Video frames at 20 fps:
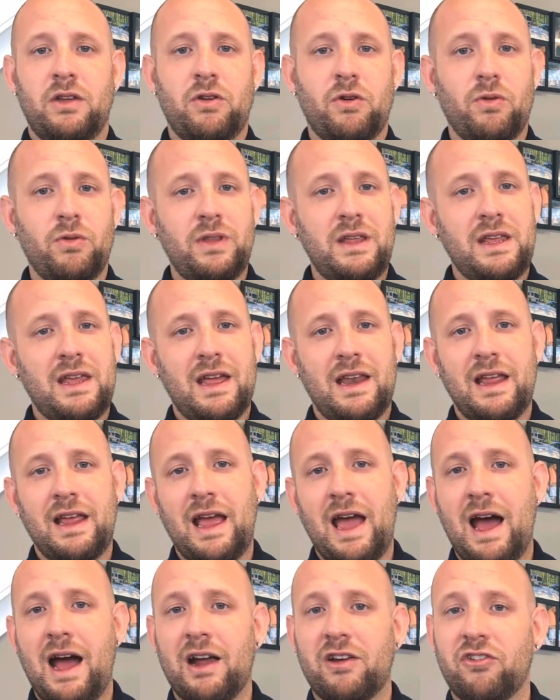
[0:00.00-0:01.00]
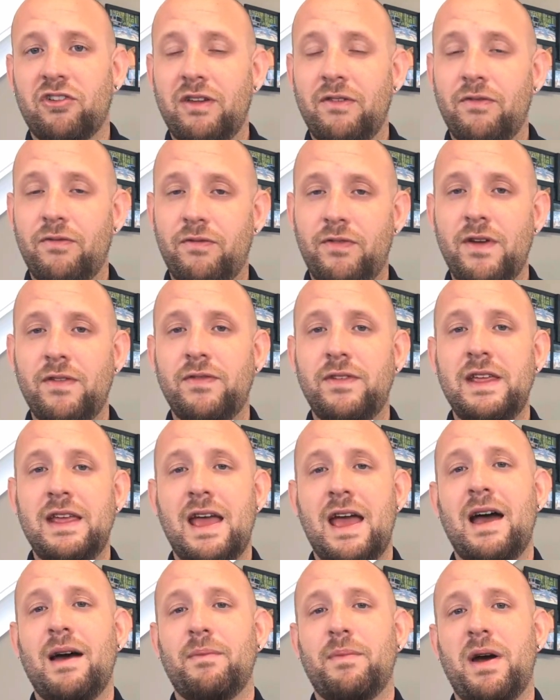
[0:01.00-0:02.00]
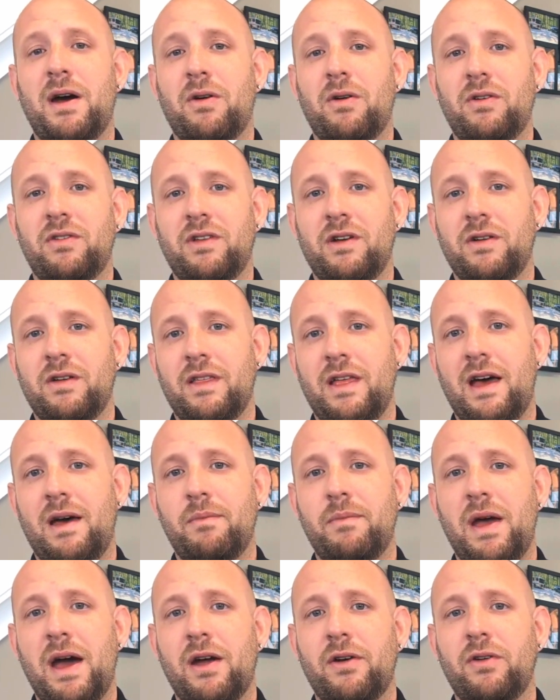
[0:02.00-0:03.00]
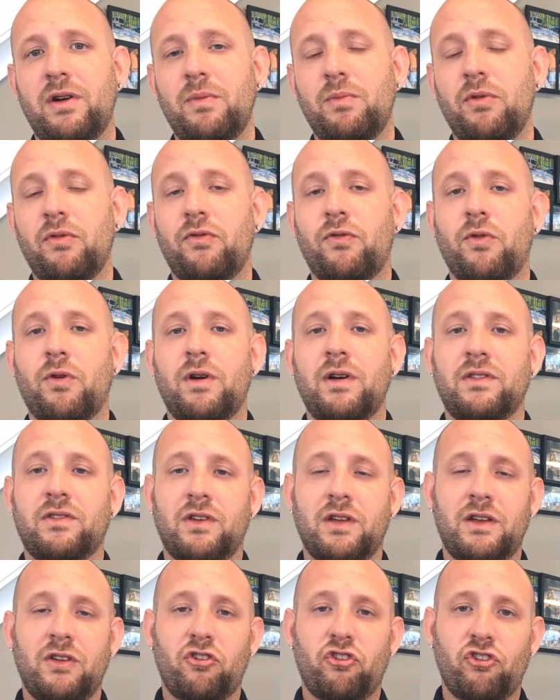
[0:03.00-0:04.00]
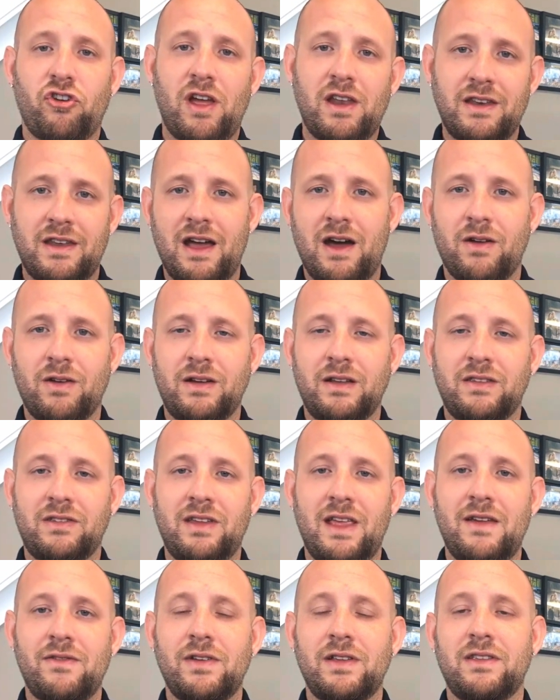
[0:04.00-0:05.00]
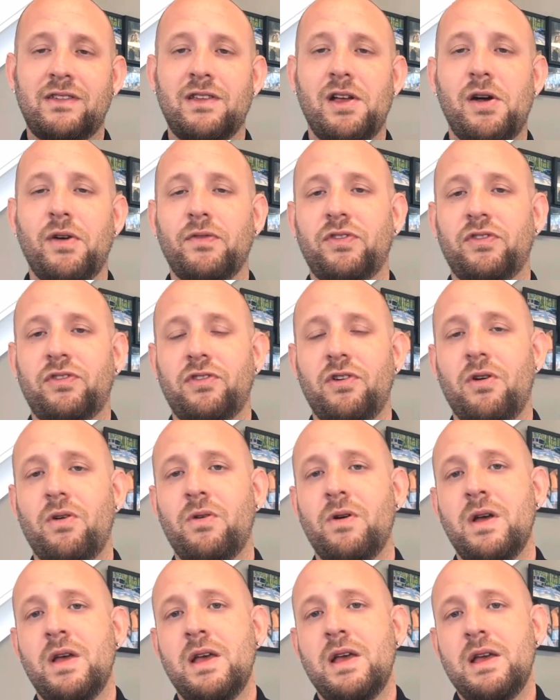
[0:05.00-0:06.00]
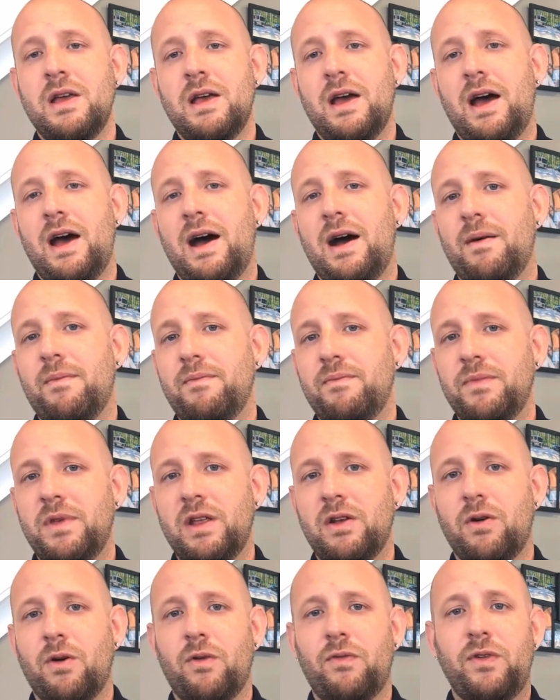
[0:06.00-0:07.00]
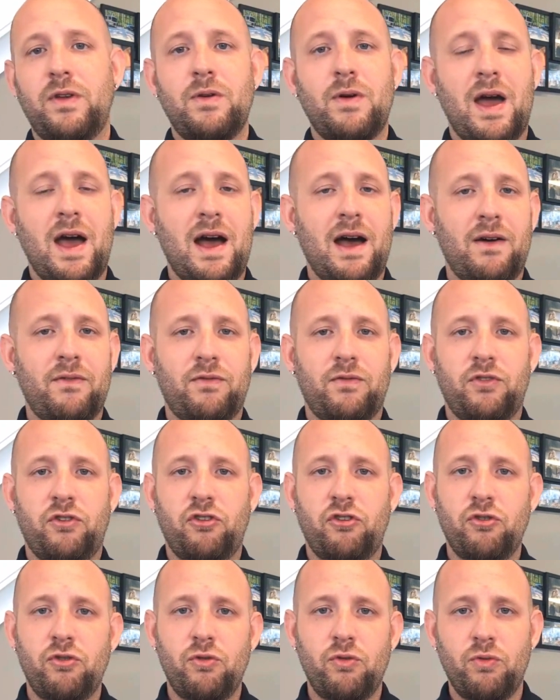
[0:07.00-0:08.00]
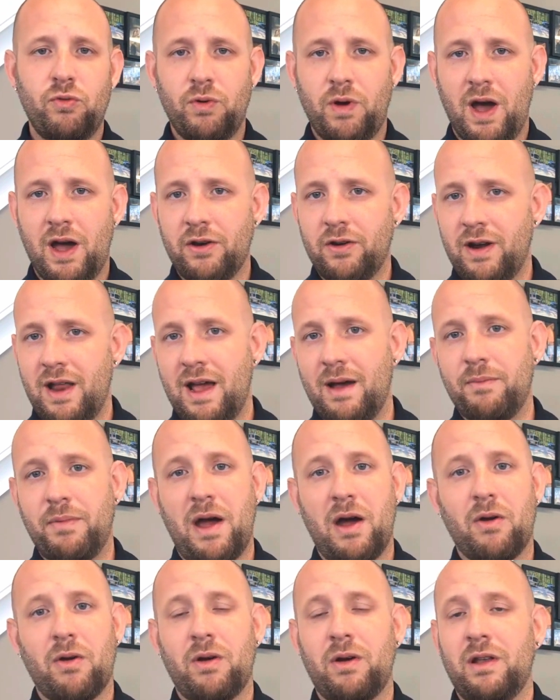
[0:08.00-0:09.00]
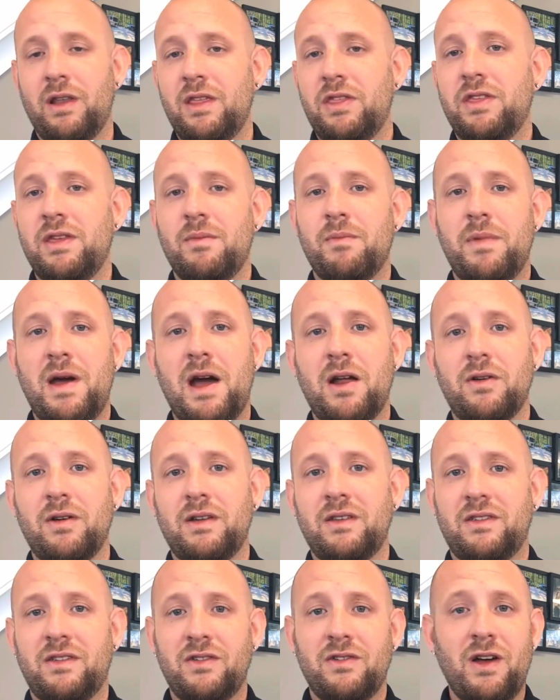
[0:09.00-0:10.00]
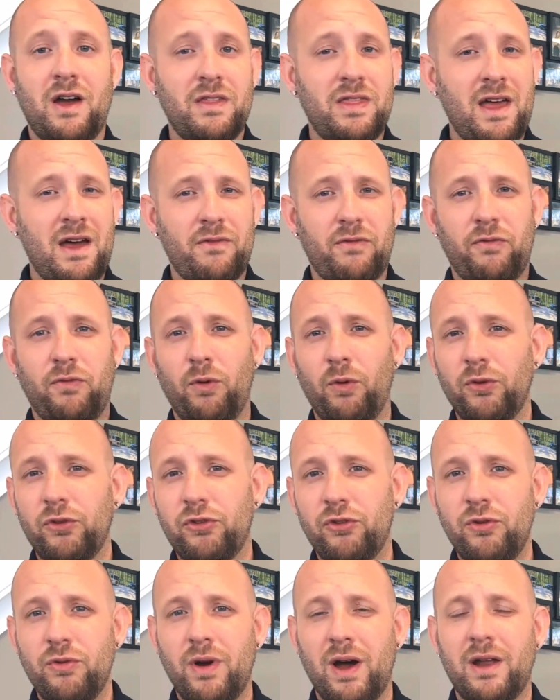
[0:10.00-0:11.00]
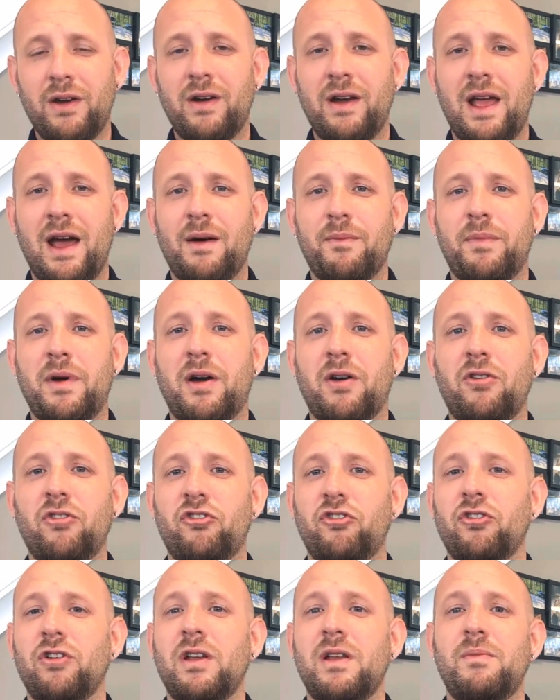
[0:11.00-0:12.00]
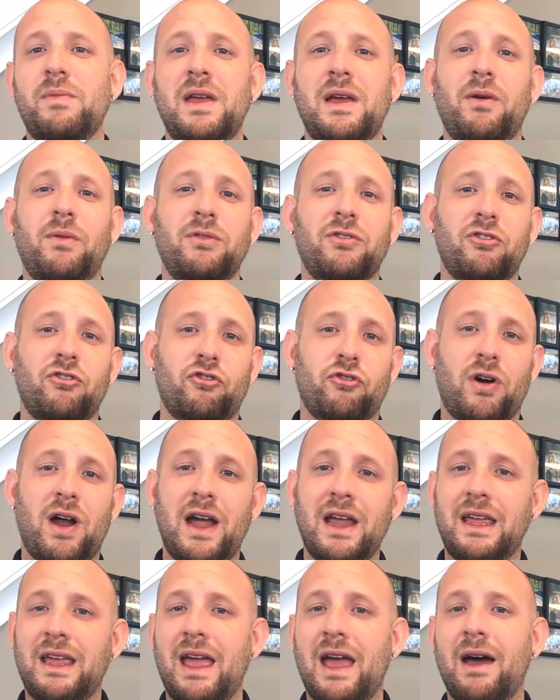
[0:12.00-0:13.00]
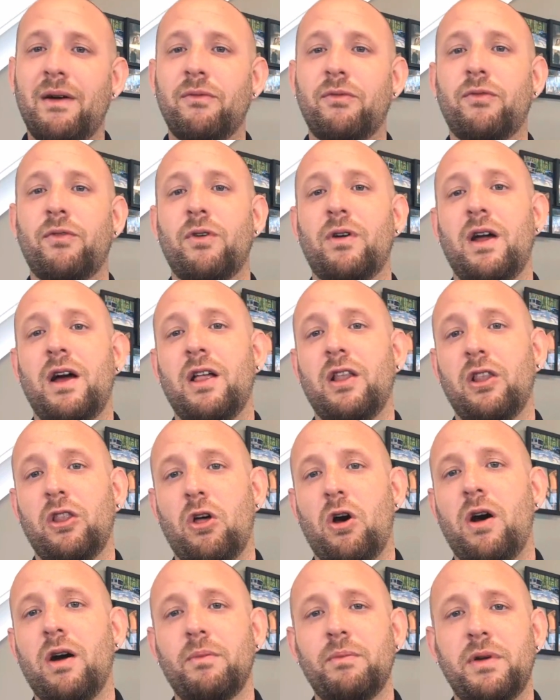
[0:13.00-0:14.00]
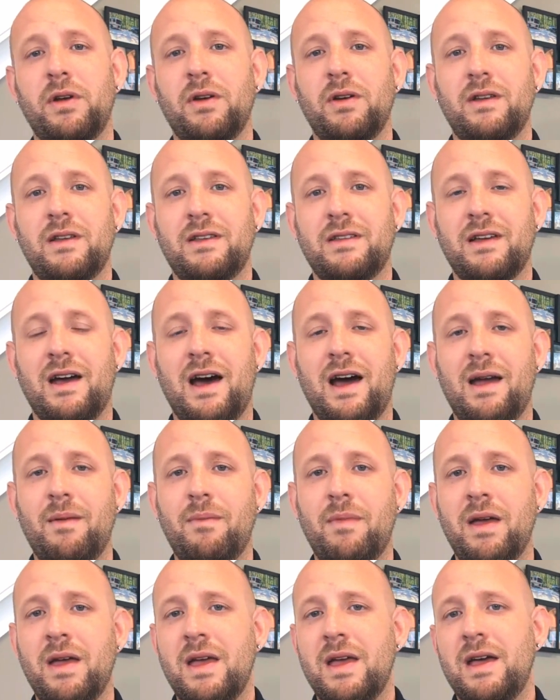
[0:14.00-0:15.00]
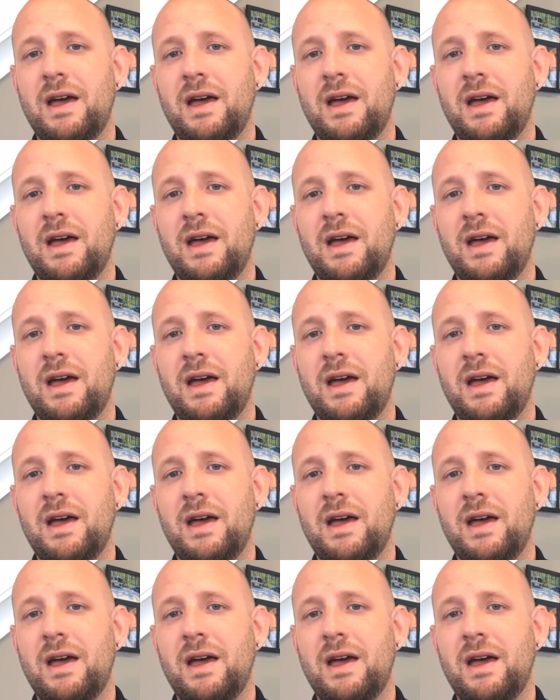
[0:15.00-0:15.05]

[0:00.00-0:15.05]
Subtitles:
you're only getting actually 50 amp hours out of that battery before it's going to shut down and save itself. So if you have 200 amp hour lithium batteries, you got that full 200 amp hours. You're going to be able to dry camp for a long period of time,